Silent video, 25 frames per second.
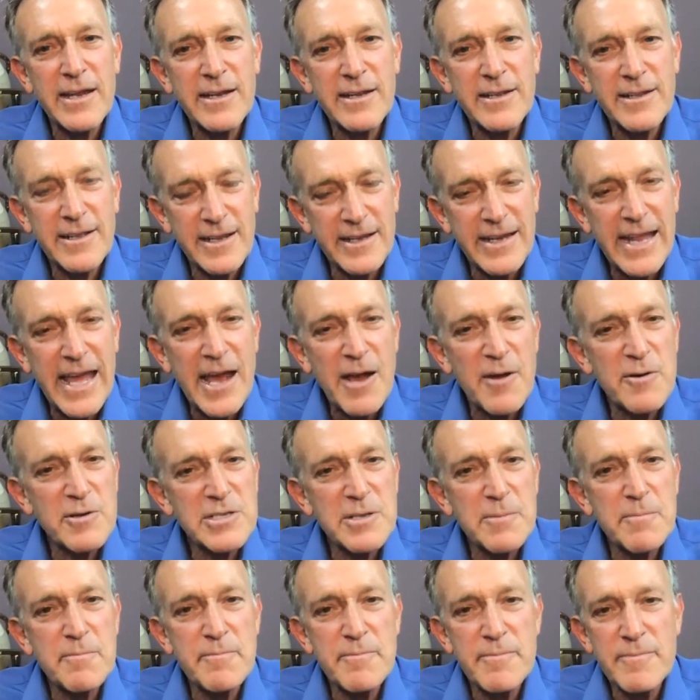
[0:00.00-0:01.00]
and now is
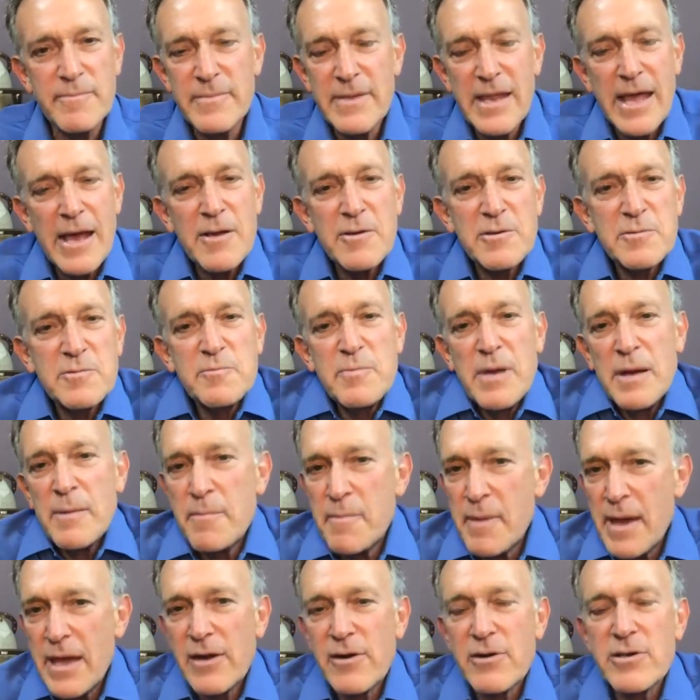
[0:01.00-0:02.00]
a now is a
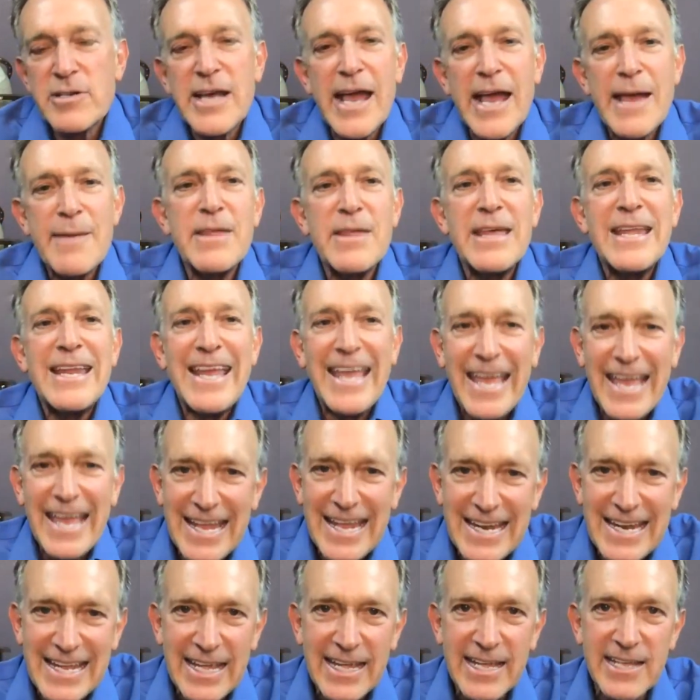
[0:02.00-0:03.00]
better time than
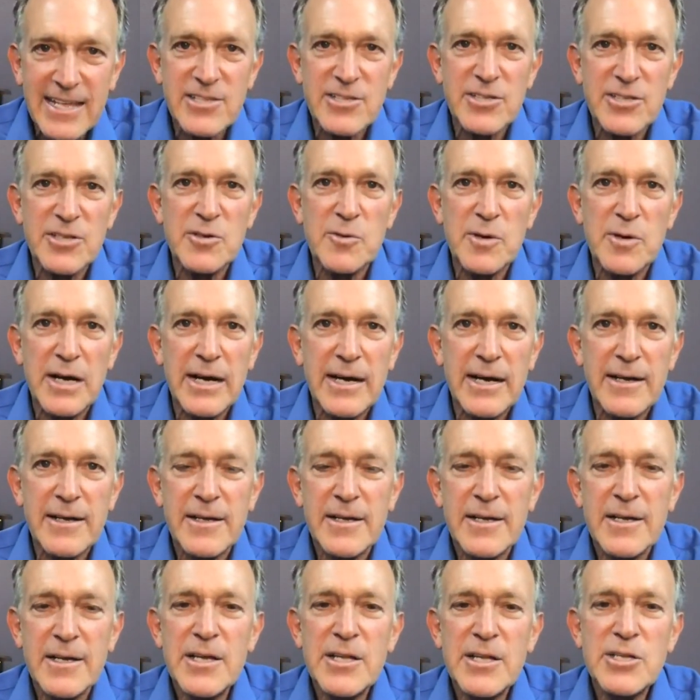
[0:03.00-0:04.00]
any to uh,
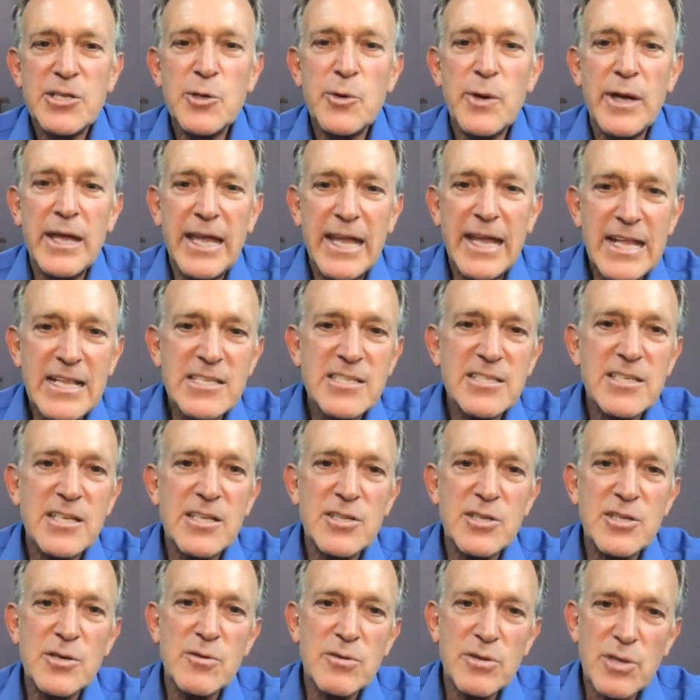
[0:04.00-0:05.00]
hmm. to
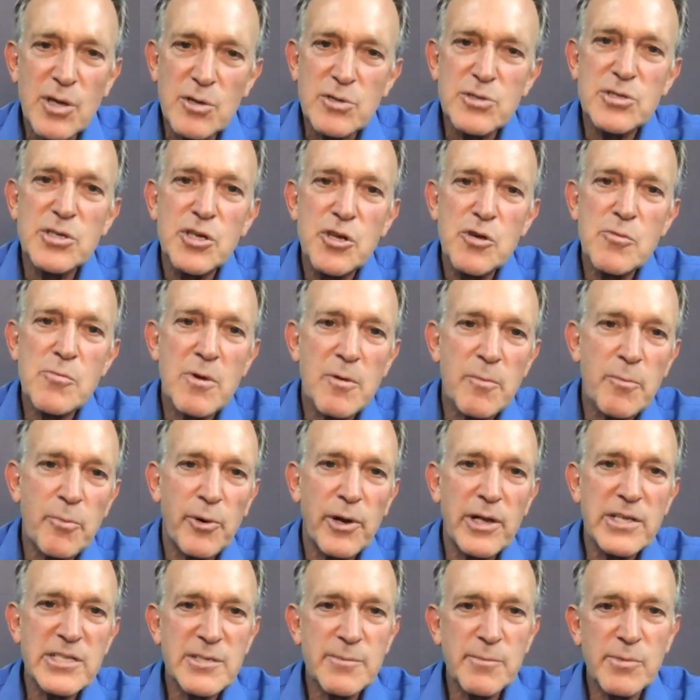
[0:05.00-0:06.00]
institute those humor
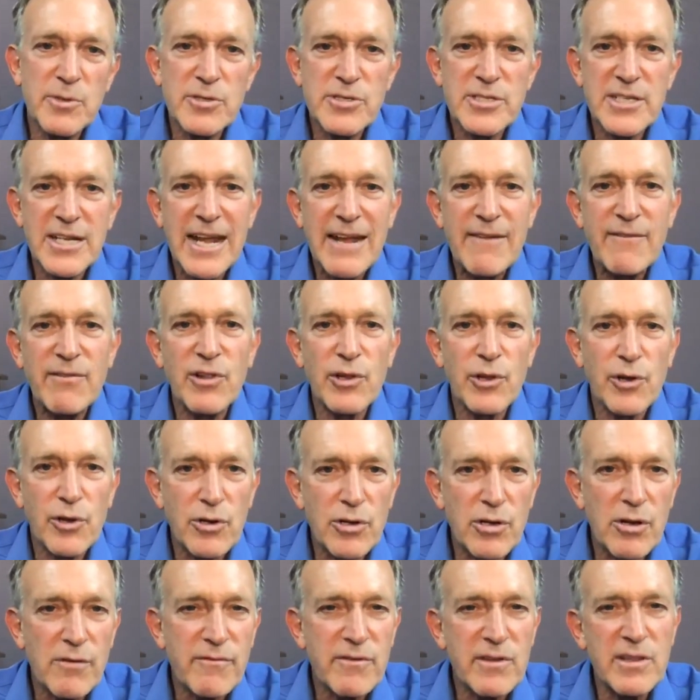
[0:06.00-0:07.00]
principles that I've learned
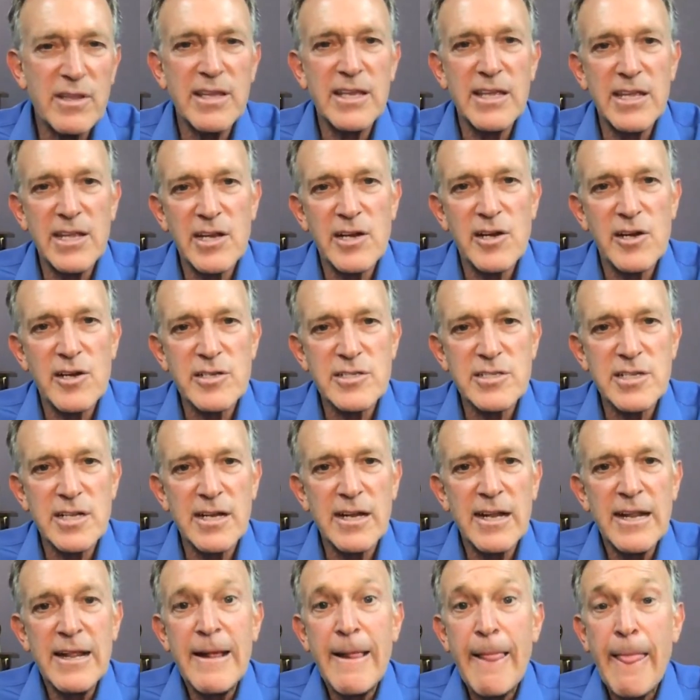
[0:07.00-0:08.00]
over the years, and
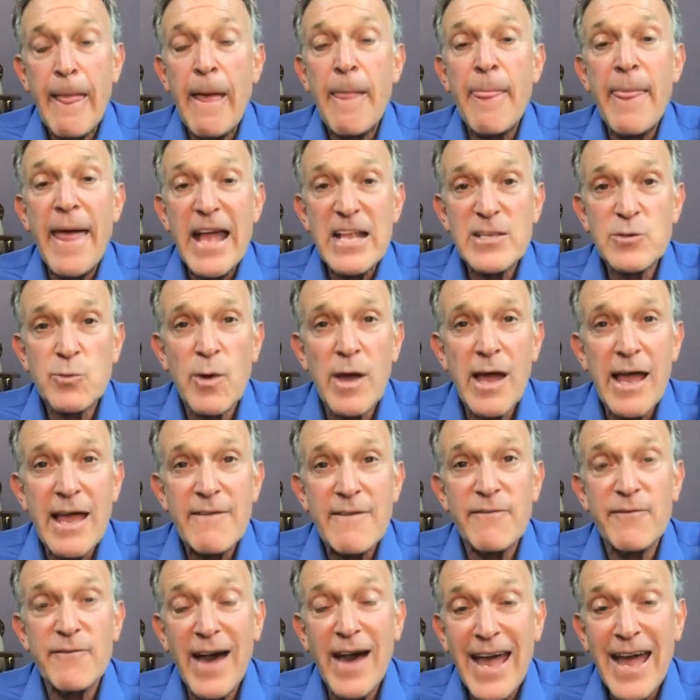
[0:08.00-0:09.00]
and that's why I
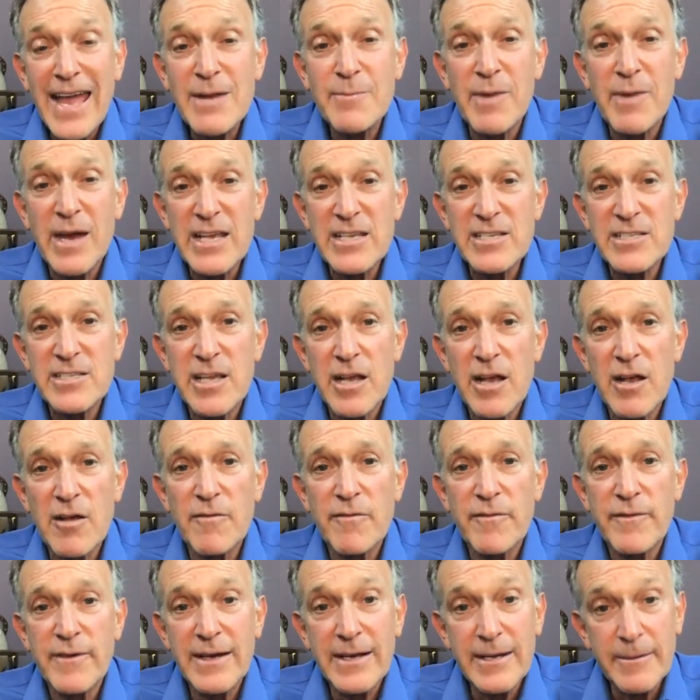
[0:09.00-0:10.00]
find
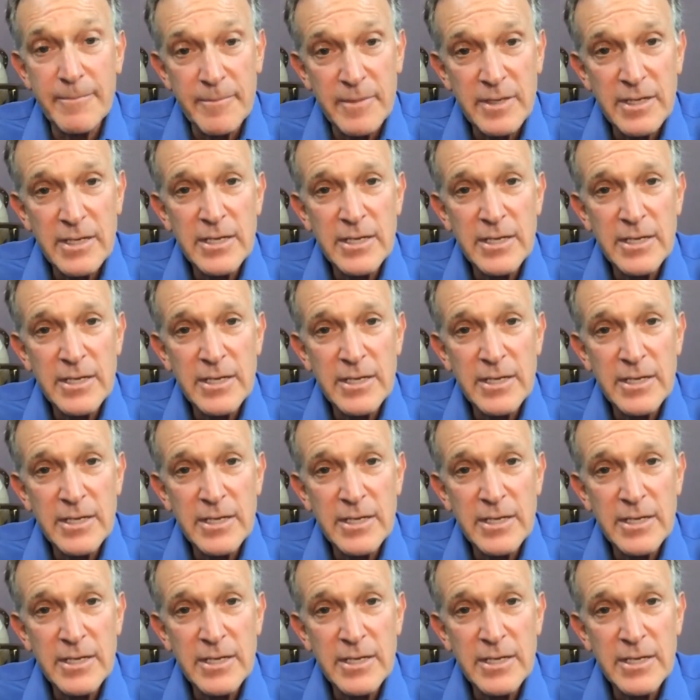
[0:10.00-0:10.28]
myself um,